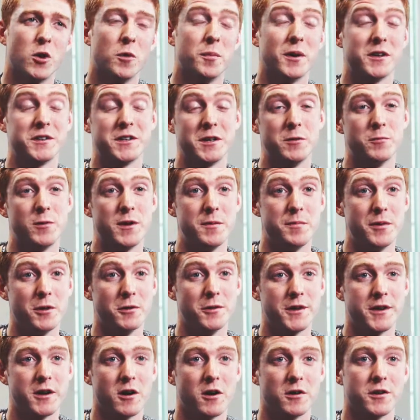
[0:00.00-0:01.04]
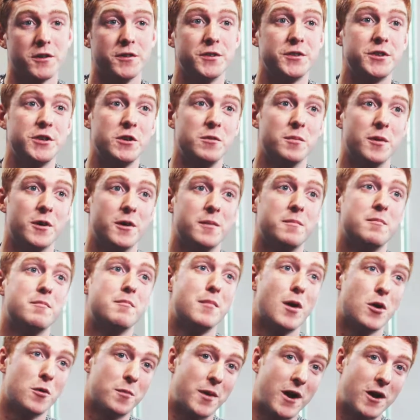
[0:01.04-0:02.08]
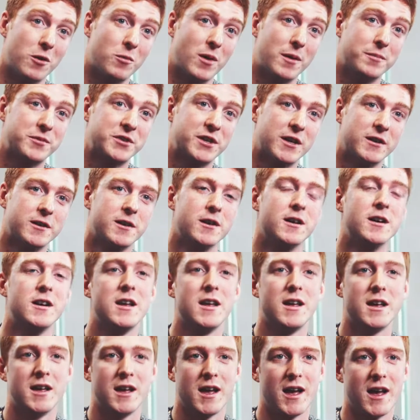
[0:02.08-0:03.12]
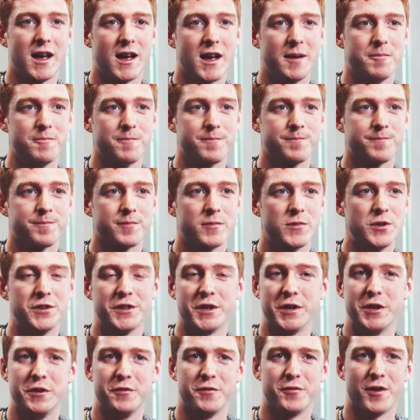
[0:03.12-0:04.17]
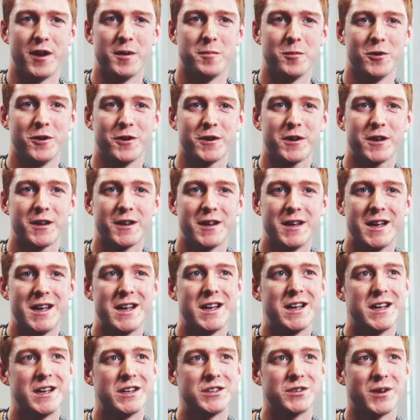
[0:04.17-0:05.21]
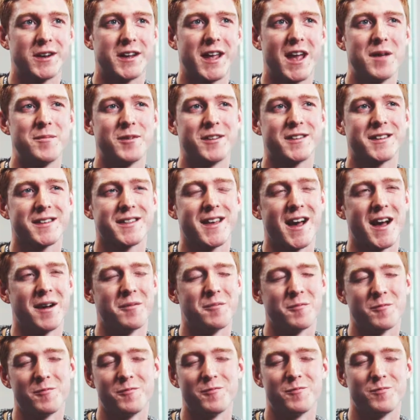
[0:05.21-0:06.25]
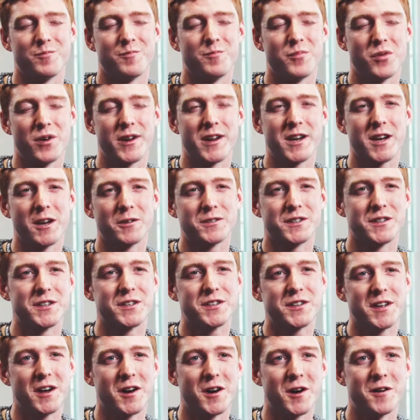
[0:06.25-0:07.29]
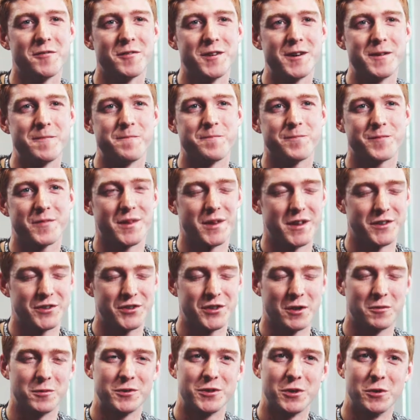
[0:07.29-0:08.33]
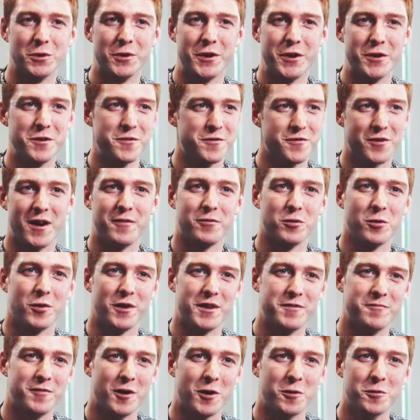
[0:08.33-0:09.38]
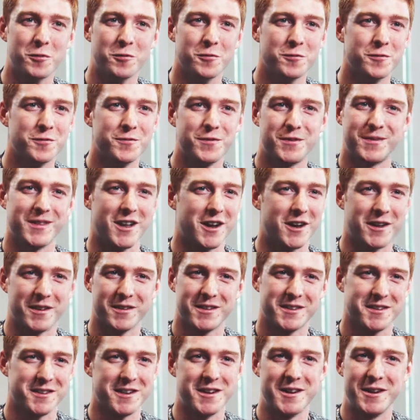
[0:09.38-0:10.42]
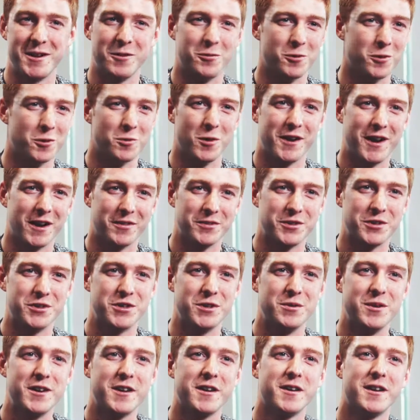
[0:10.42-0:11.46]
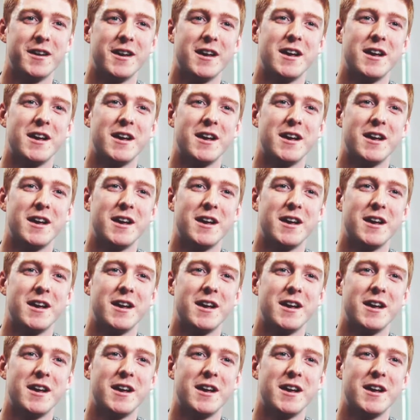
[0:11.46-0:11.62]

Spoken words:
or basically rebuilding our consumer mobile website using a new framework. So I came into that pretty close to the start of it, and so it was all new for everyone involved, like senior all the way down to junior.